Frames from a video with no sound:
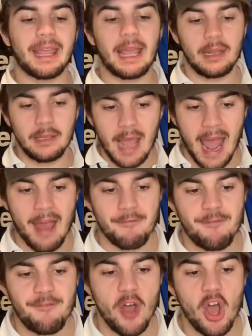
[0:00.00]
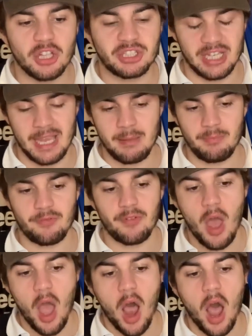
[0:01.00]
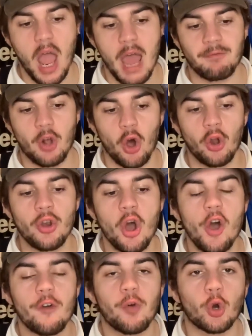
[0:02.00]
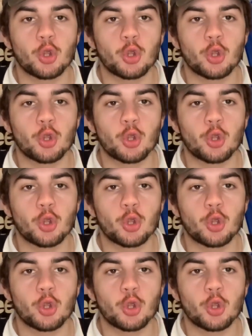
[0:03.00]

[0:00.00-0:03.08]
in at 13th, I have gone for